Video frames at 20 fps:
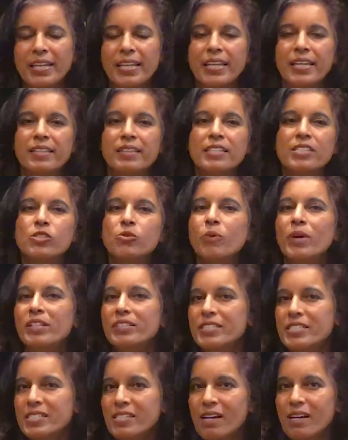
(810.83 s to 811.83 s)
In this
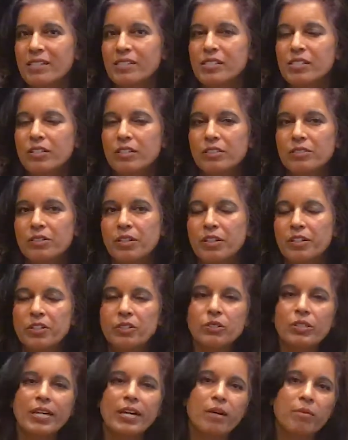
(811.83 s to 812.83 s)
wellness consult,
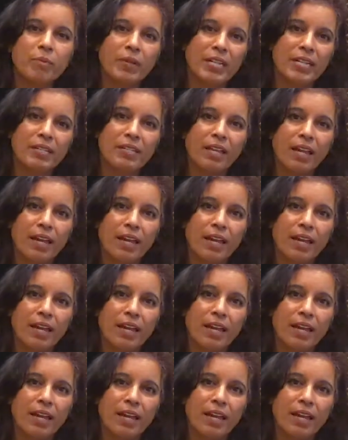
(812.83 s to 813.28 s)
you come in